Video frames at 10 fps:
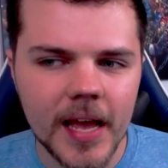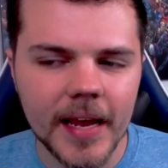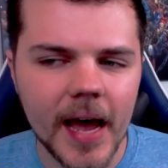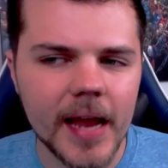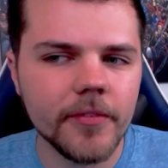
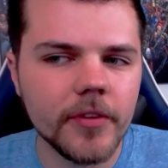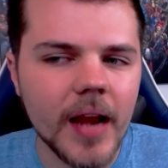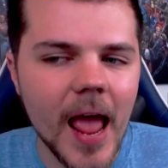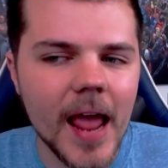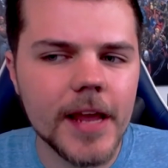kind of an
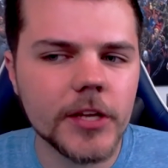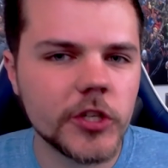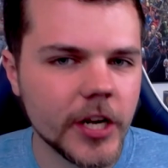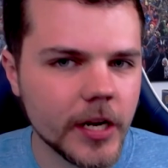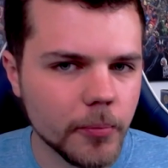
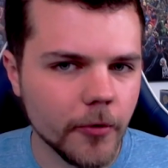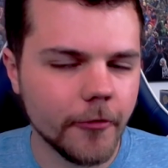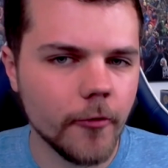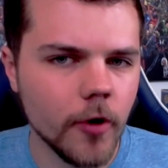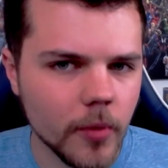aging
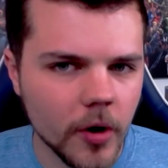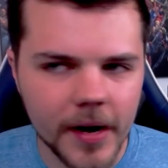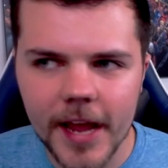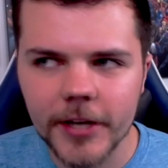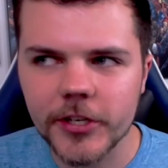performer, an
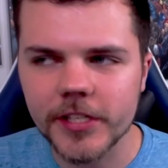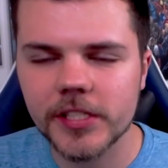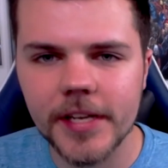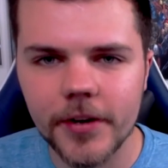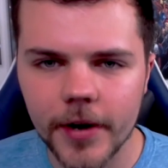aging
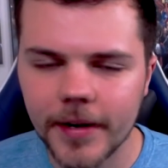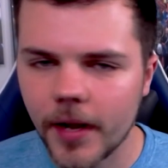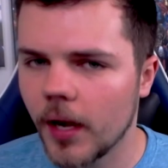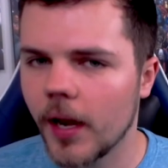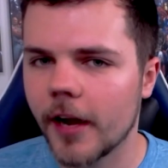singer, and
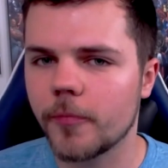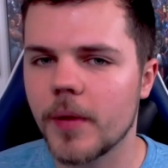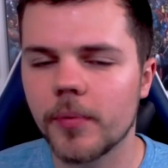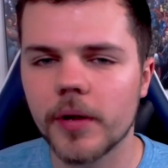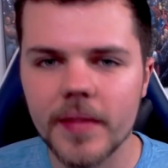not a lot of
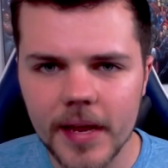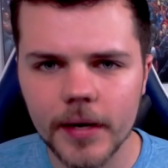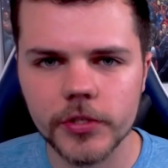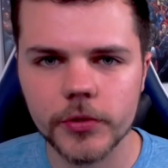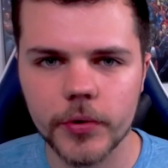people in the
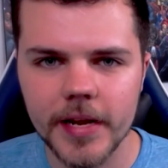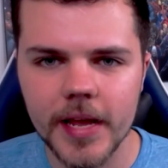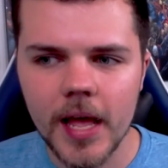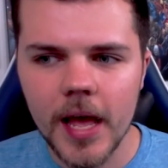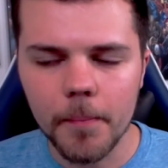industry
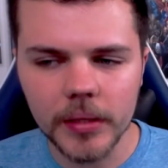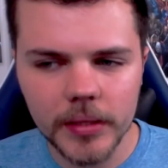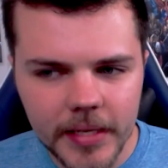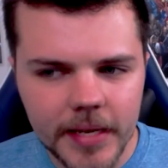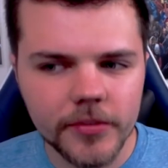
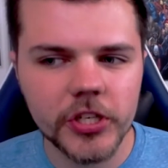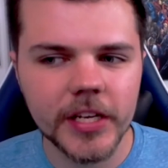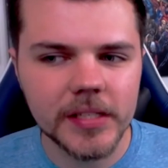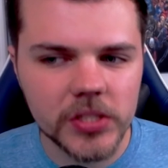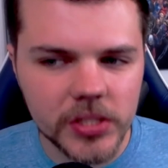believe she
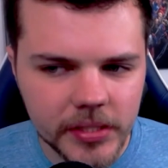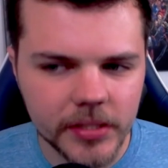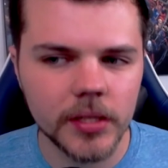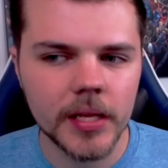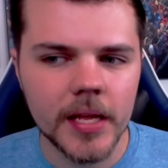can
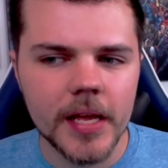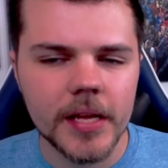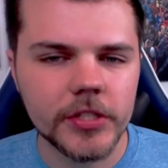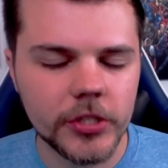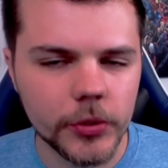still
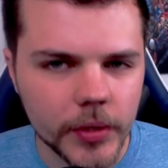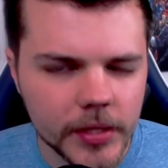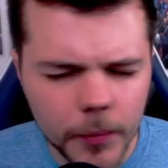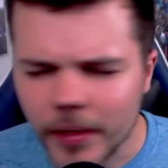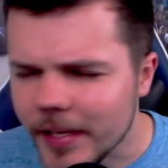do it.
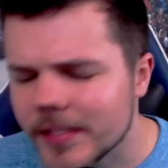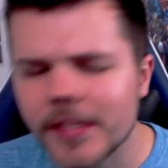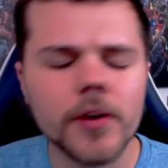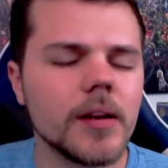They're releasing her